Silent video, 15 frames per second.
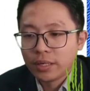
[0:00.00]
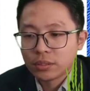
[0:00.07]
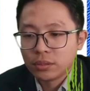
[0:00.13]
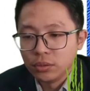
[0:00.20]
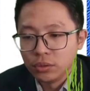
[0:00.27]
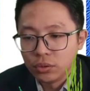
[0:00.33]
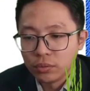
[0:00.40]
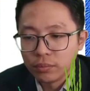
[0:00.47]

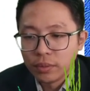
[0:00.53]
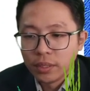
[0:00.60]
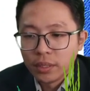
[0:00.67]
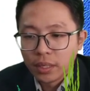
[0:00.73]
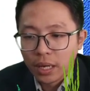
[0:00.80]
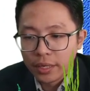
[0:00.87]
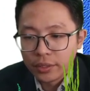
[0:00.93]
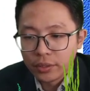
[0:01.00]
loop,
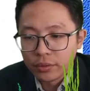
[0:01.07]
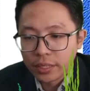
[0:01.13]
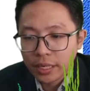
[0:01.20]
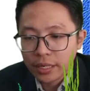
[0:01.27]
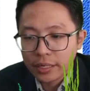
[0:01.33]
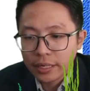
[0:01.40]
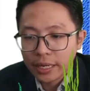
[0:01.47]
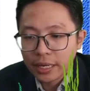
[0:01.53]
you
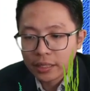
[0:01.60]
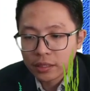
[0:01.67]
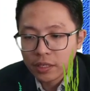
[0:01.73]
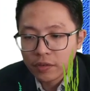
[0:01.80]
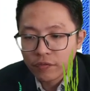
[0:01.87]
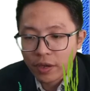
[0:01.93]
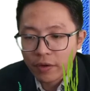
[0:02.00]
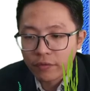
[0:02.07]
get
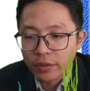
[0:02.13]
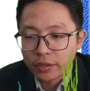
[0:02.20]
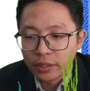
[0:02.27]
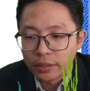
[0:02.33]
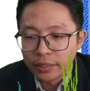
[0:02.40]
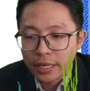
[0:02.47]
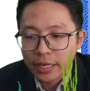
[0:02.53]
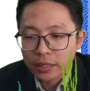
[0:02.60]
negative
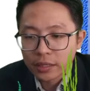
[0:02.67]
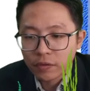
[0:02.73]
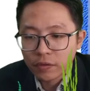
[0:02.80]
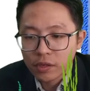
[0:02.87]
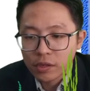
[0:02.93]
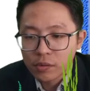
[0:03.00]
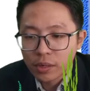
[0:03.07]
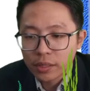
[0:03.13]
everything. Negative
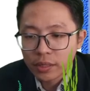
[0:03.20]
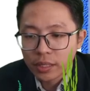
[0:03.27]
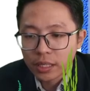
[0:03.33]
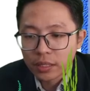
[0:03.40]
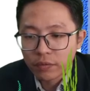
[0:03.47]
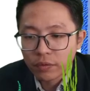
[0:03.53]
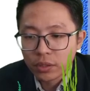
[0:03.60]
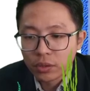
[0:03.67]
E1,
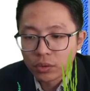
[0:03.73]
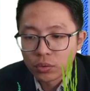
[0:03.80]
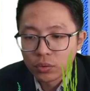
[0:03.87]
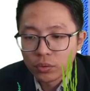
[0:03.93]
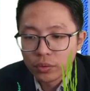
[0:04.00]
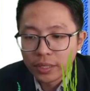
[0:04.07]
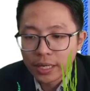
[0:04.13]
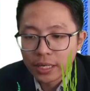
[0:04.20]
negative
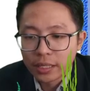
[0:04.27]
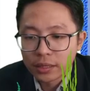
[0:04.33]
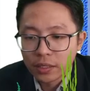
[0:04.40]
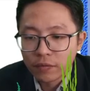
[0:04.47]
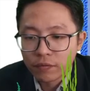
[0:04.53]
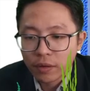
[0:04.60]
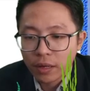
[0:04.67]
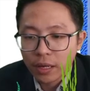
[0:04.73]
E2,
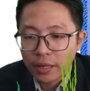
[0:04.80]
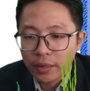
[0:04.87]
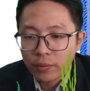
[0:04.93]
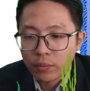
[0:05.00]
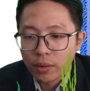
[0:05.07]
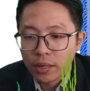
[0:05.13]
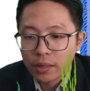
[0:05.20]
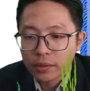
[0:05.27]
negative
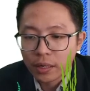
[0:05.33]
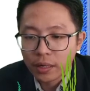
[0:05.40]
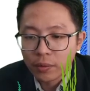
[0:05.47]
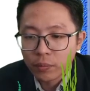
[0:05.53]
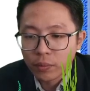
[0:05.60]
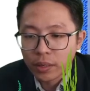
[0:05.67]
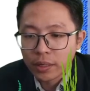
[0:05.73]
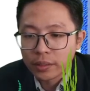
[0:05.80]
I1
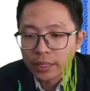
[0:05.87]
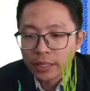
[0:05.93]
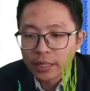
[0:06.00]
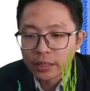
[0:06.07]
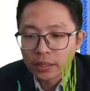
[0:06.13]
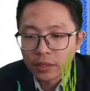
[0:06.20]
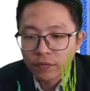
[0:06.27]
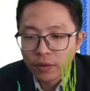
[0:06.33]
R1,
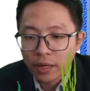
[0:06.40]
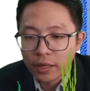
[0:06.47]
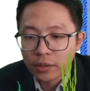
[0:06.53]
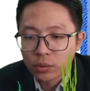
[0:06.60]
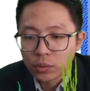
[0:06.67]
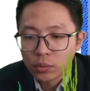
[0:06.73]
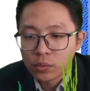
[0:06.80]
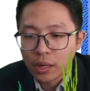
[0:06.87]
negative
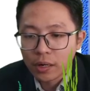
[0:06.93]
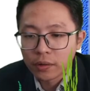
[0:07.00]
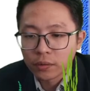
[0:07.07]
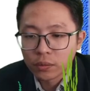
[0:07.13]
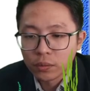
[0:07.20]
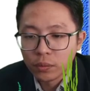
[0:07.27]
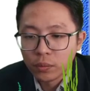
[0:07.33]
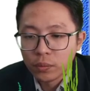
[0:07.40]
I2
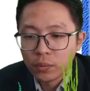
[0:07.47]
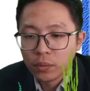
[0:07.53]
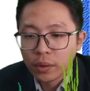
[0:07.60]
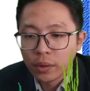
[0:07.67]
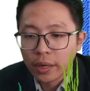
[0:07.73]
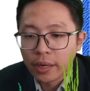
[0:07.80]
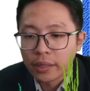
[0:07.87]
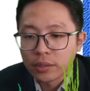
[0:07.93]
R2,
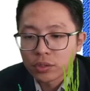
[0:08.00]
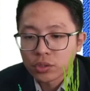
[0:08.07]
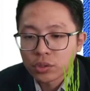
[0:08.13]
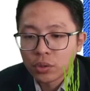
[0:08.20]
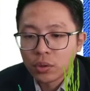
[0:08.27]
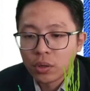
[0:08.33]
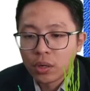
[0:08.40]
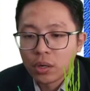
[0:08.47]
and
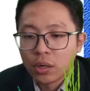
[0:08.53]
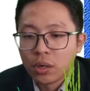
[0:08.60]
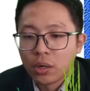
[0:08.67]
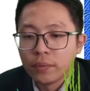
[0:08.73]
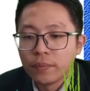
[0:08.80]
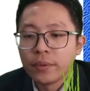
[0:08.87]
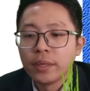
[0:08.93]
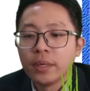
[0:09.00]
so
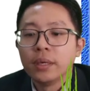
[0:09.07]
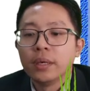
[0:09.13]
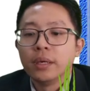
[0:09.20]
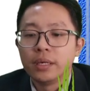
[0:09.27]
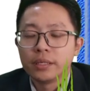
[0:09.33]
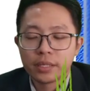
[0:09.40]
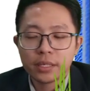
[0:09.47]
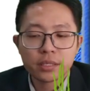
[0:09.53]
on.
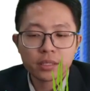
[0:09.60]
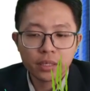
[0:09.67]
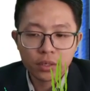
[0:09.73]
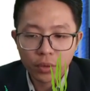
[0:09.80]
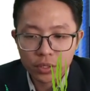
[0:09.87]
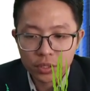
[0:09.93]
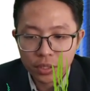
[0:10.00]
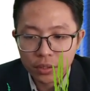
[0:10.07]
Is this
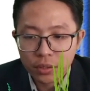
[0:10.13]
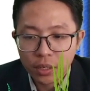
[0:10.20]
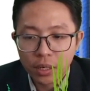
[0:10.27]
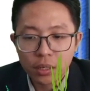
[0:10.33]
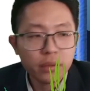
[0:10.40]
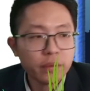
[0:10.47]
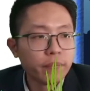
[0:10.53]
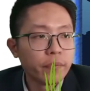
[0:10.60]
equation
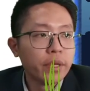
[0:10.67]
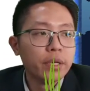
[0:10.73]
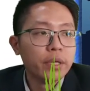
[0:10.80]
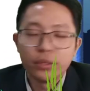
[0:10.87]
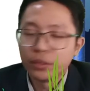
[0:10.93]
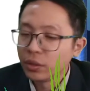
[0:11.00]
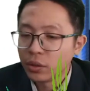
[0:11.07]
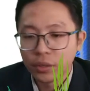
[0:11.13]
wrong?
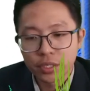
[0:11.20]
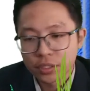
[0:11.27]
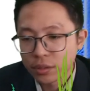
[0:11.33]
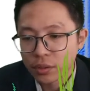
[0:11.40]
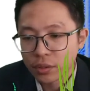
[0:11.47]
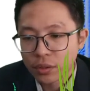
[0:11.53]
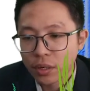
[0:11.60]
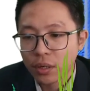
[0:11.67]
No, it's
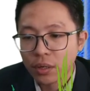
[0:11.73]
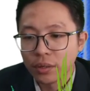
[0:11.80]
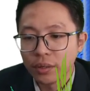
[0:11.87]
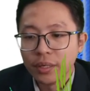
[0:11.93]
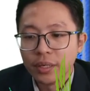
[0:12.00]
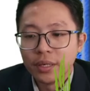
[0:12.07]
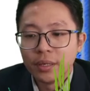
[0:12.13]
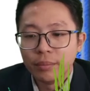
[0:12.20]
not wrong.
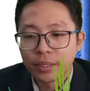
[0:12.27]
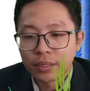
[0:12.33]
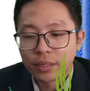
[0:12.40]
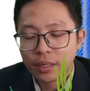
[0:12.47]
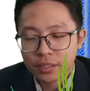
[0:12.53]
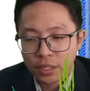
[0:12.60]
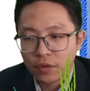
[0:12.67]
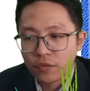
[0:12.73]

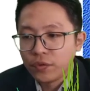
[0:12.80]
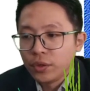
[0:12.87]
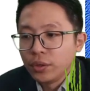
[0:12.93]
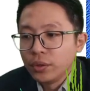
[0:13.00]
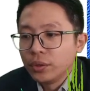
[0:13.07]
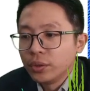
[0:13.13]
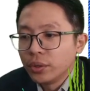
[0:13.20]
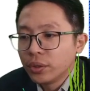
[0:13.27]
Because if
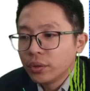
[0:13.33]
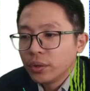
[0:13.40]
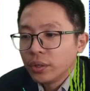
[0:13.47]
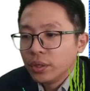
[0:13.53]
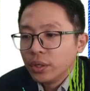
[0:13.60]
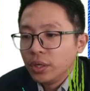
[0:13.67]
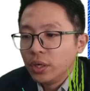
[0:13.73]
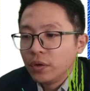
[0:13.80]
you
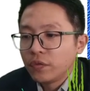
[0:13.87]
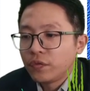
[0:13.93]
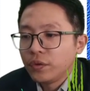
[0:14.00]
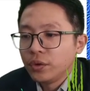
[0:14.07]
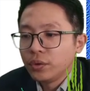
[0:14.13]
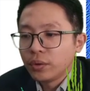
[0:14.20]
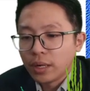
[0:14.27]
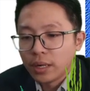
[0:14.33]

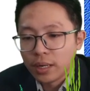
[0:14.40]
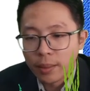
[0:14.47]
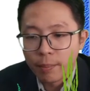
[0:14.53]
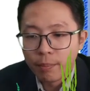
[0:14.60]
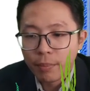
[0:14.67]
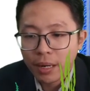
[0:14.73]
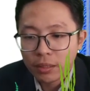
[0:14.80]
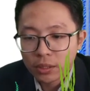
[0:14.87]

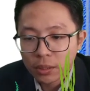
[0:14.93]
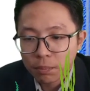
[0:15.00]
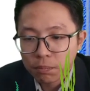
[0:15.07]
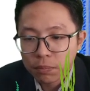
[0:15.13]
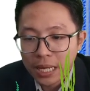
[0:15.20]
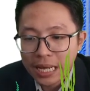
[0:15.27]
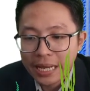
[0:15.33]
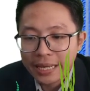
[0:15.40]

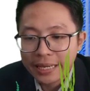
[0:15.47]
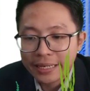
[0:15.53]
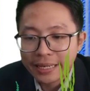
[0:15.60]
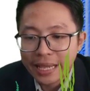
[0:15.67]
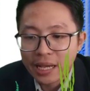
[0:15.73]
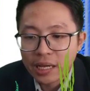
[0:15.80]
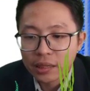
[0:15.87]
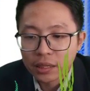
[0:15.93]
multiply
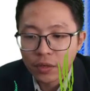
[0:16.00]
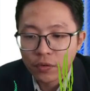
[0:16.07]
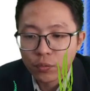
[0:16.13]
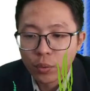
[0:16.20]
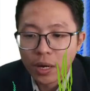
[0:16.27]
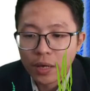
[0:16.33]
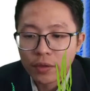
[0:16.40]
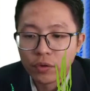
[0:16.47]
negative
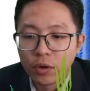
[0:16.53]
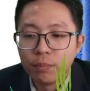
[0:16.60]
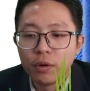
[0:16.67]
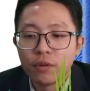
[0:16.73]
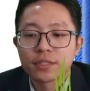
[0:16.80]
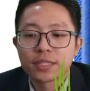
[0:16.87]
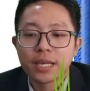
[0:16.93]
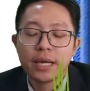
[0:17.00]
1 for
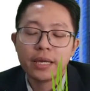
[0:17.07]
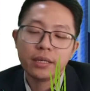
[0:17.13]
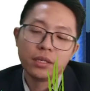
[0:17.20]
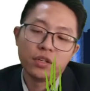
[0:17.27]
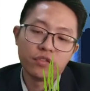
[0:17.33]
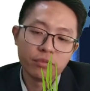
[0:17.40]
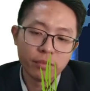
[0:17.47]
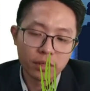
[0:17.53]
both sides, you